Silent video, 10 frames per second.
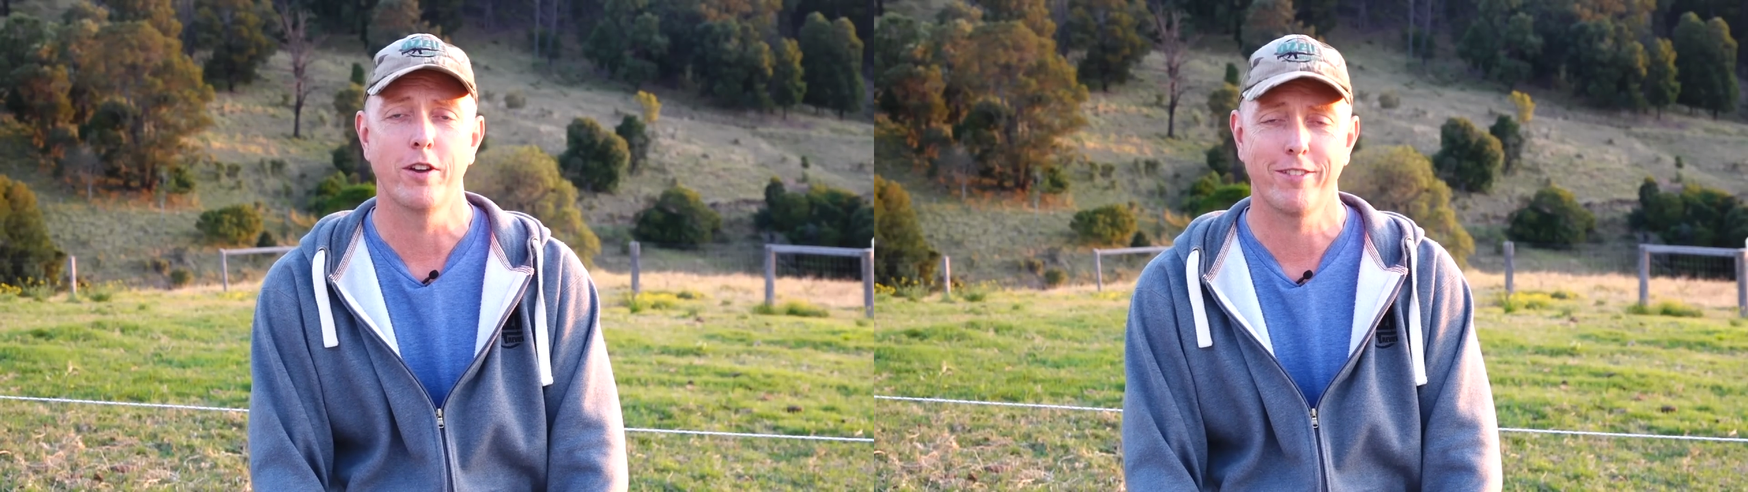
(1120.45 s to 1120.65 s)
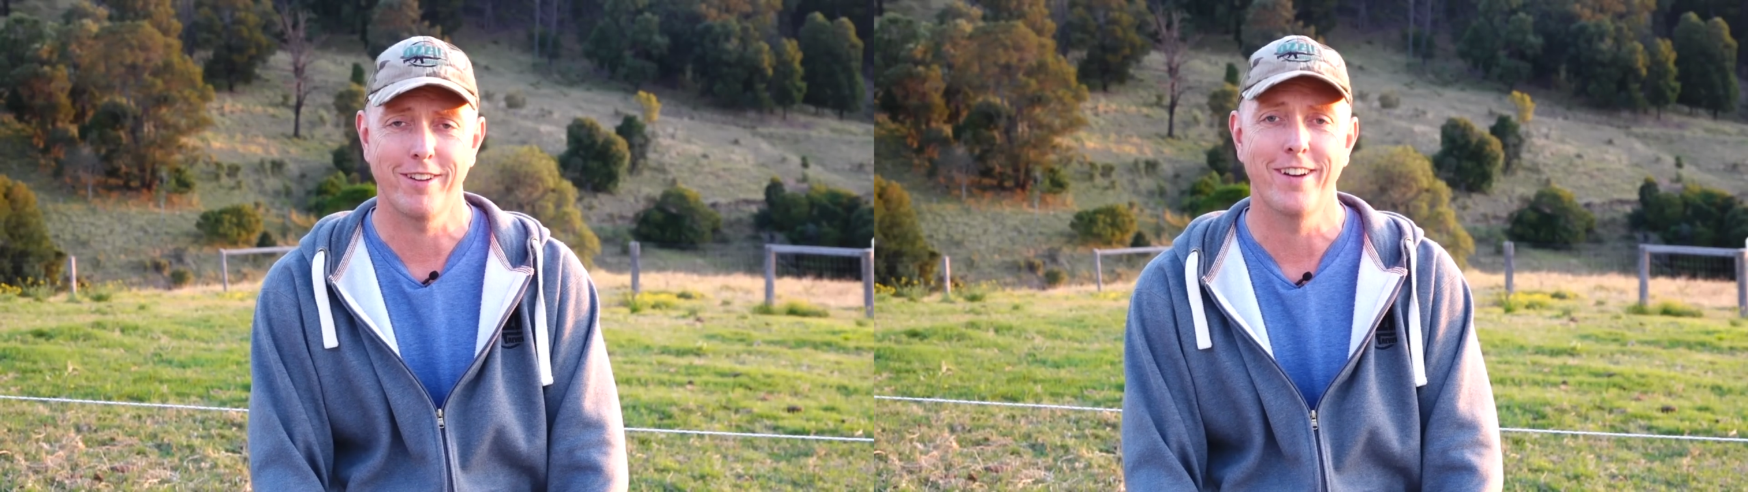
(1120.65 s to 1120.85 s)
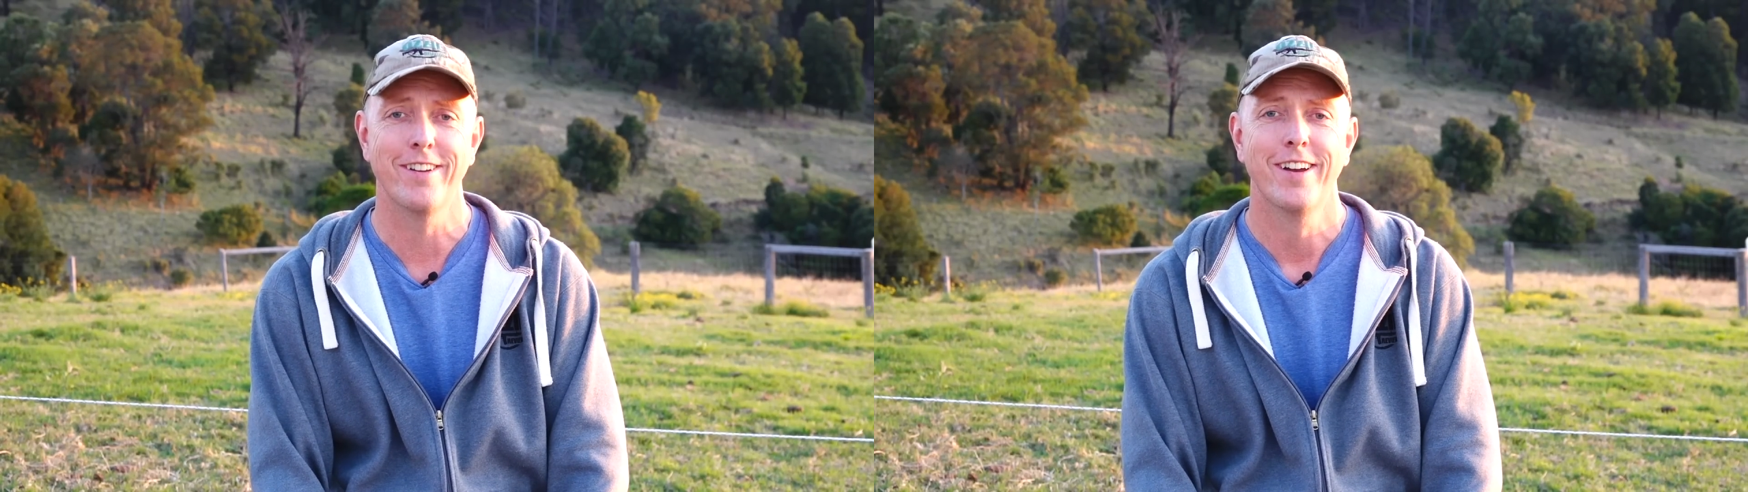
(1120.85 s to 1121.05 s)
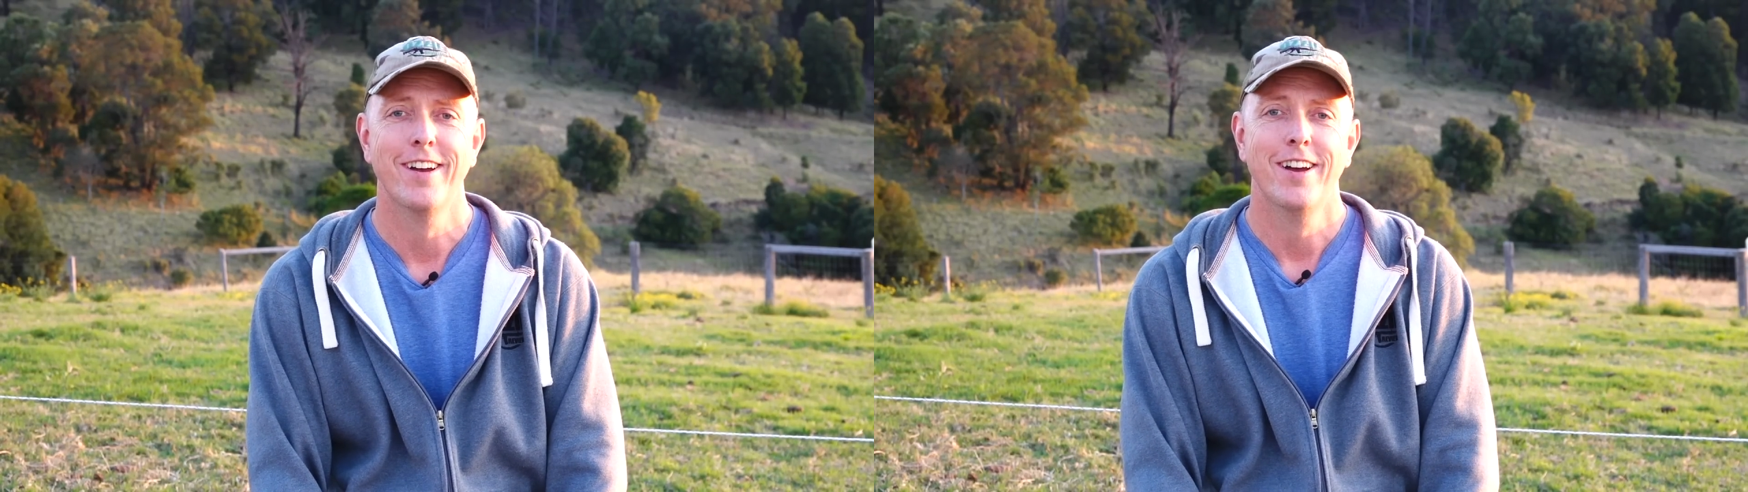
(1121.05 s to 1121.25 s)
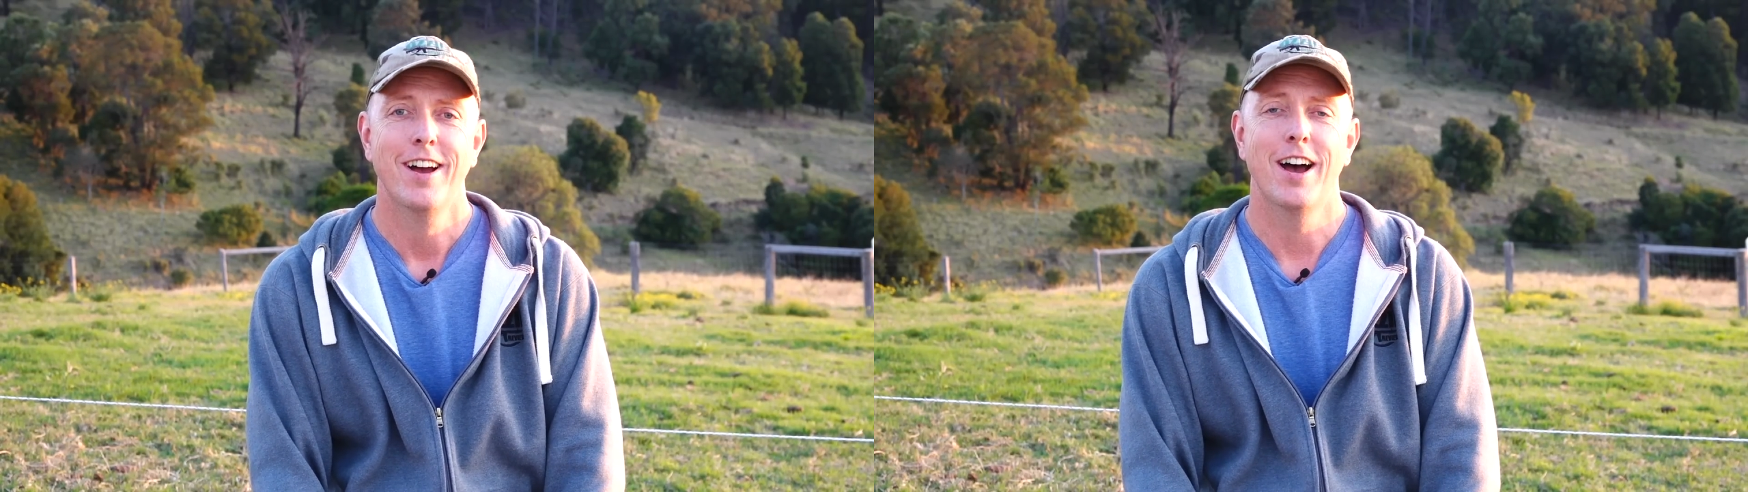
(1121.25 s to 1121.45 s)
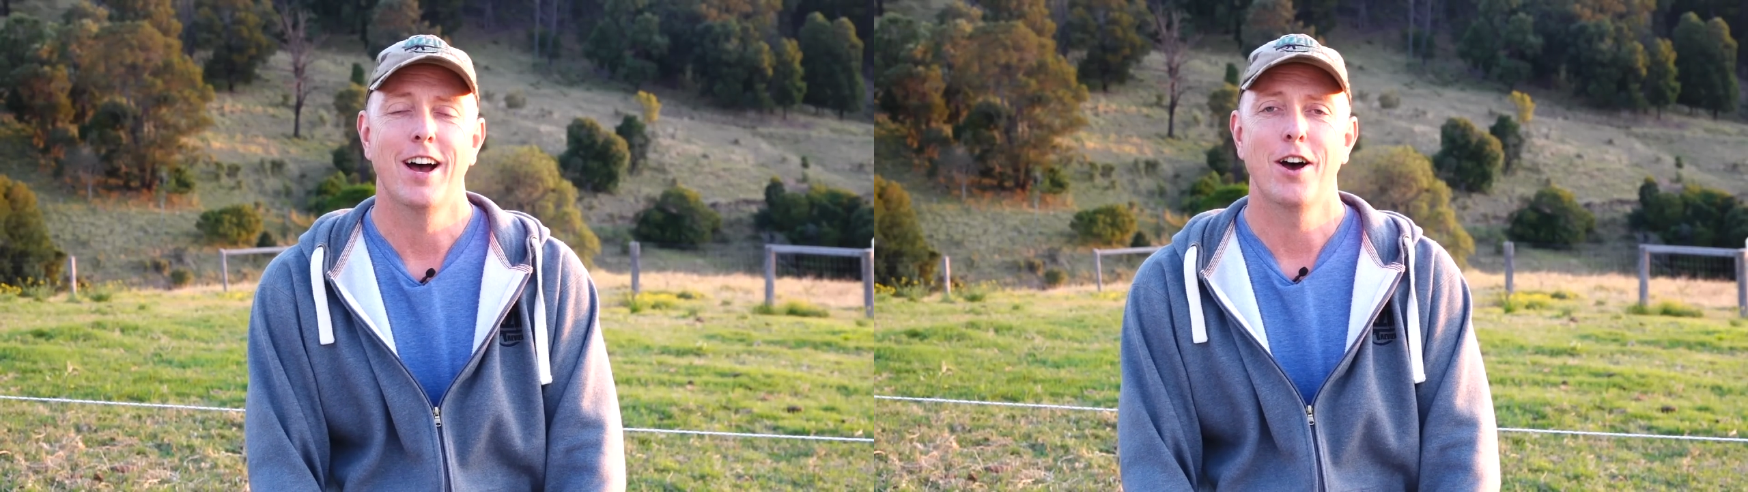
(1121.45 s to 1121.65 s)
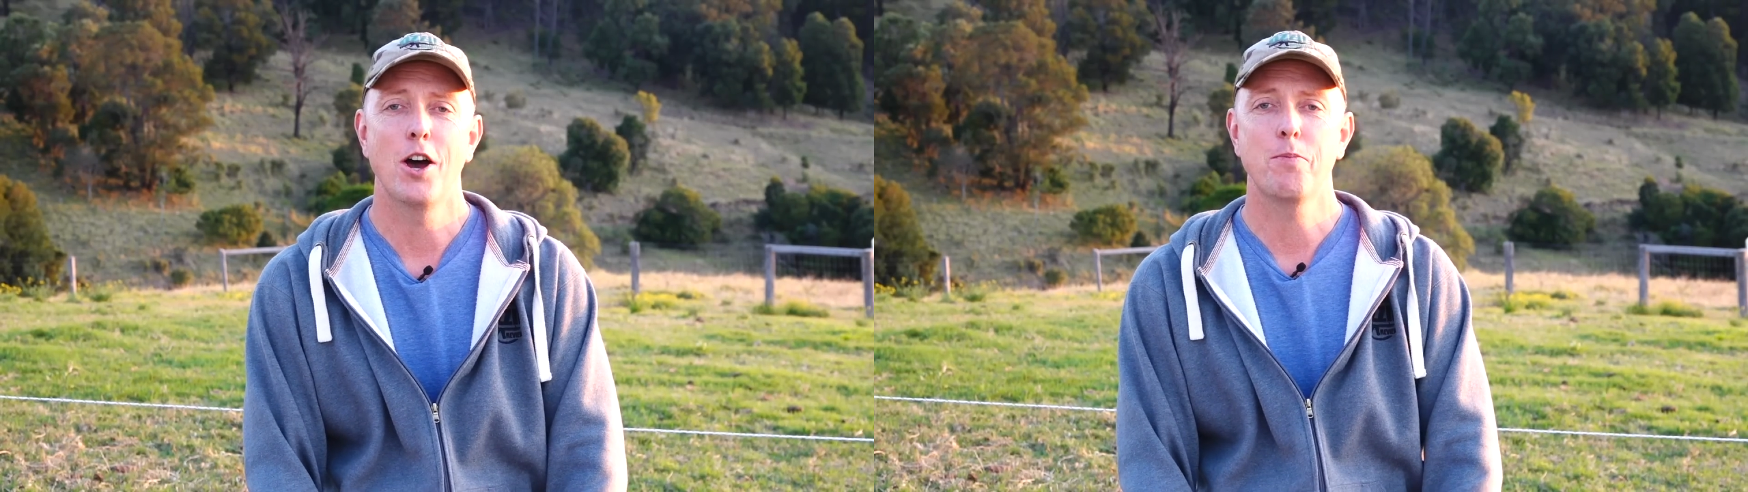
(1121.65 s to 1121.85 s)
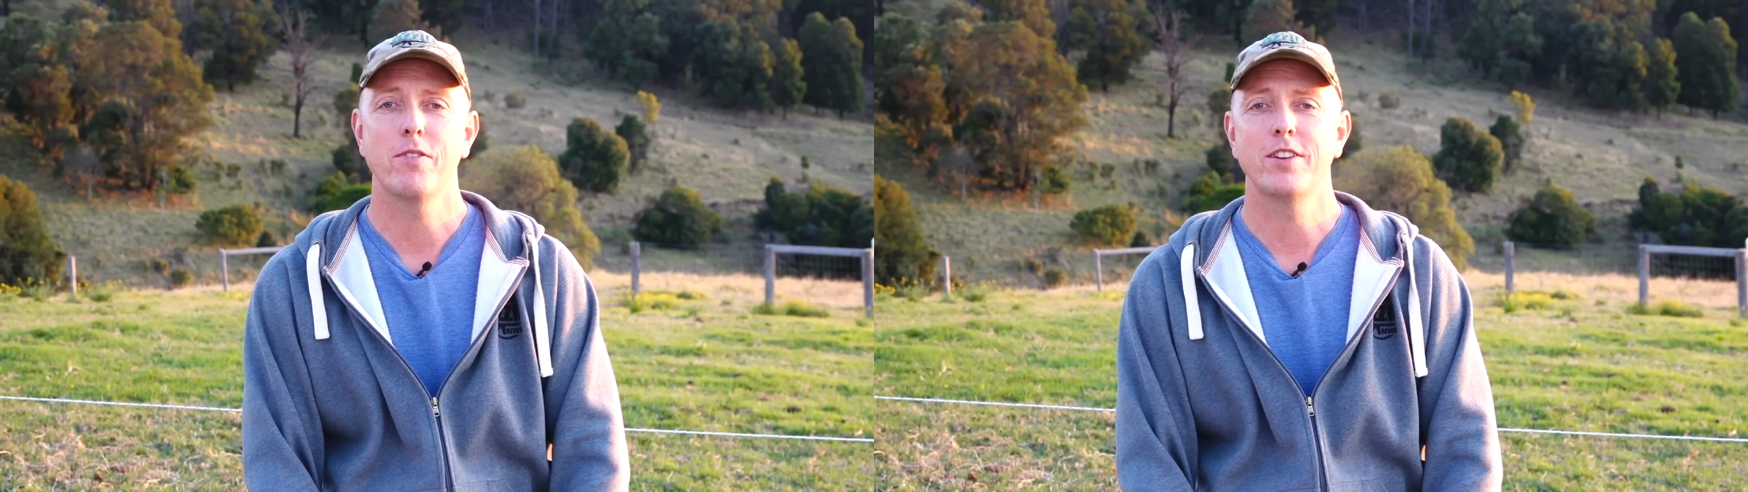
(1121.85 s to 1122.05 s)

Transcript: So hope you've